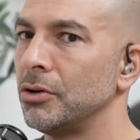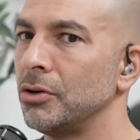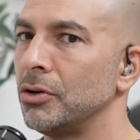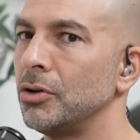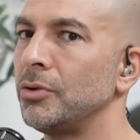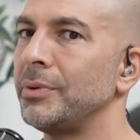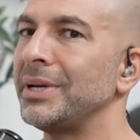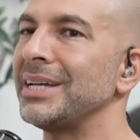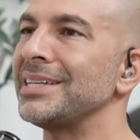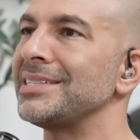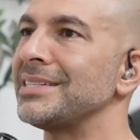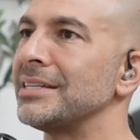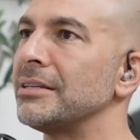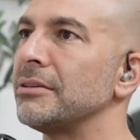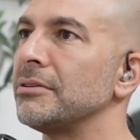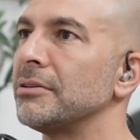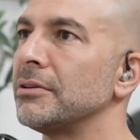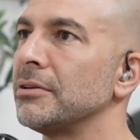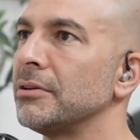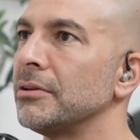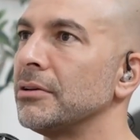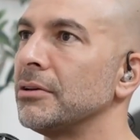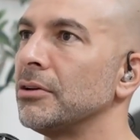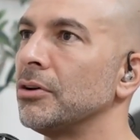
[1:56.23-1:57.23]
who
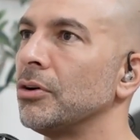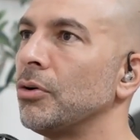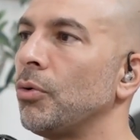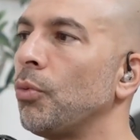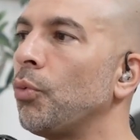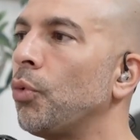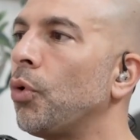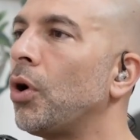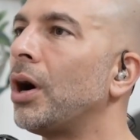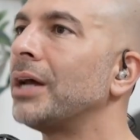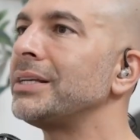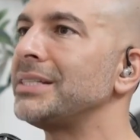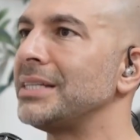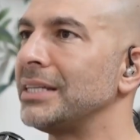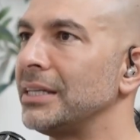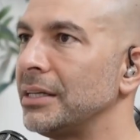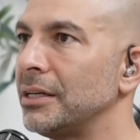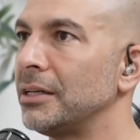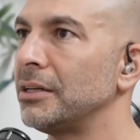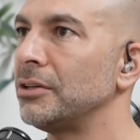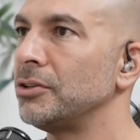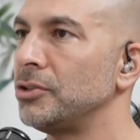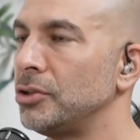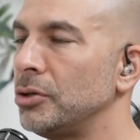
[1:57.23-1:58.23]
isn't
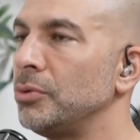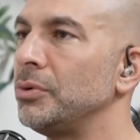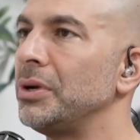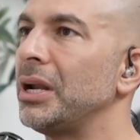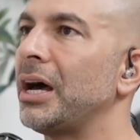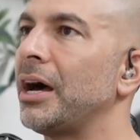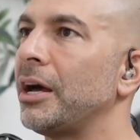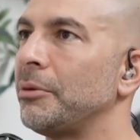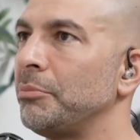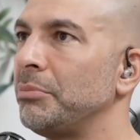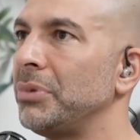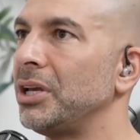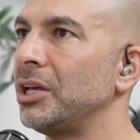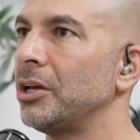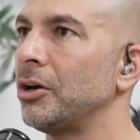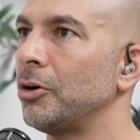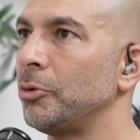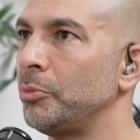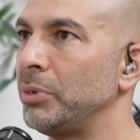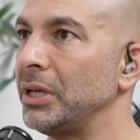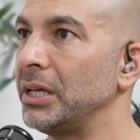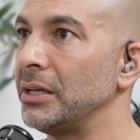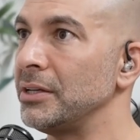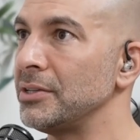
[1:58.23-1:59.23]
wanting to not be
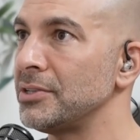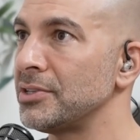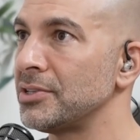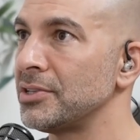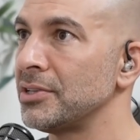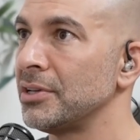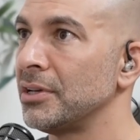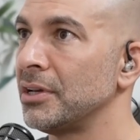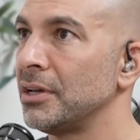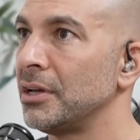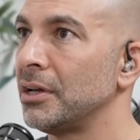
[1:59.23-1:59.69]
obese